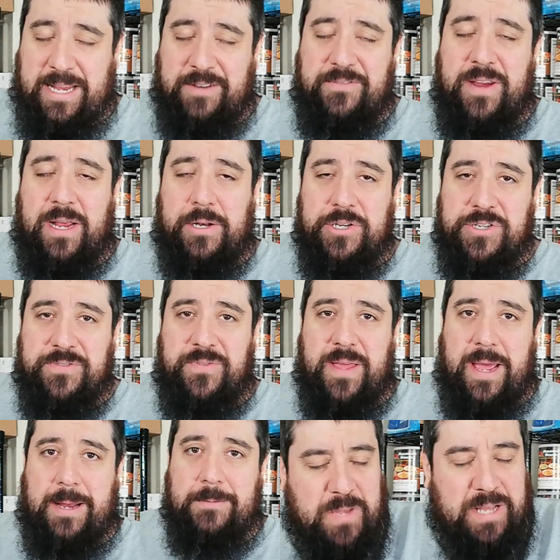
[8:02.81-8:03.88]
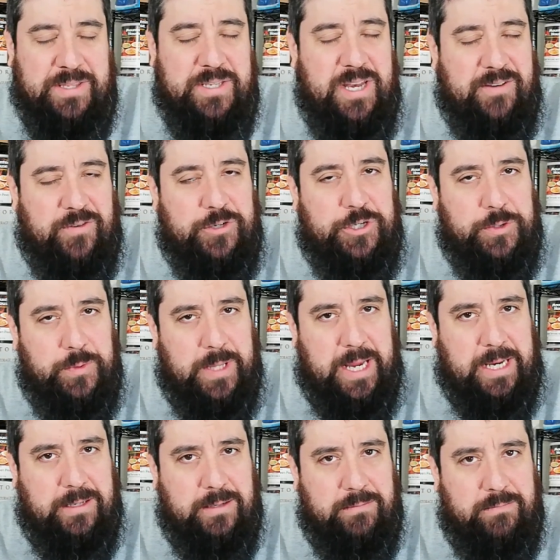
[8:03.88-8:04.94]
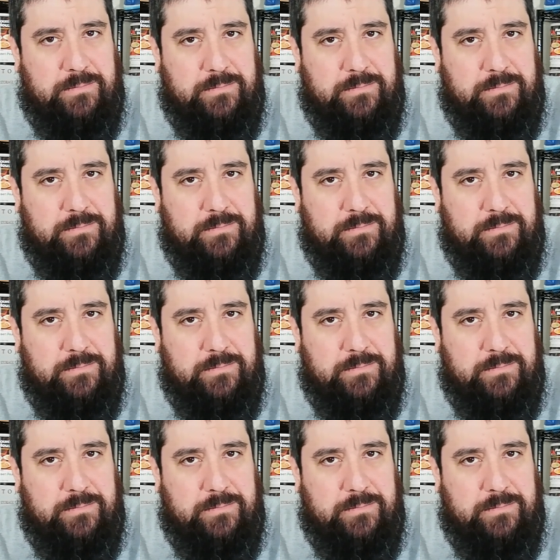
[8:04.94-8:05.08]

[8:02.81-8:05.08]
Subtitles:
advantage of that. It's never too late.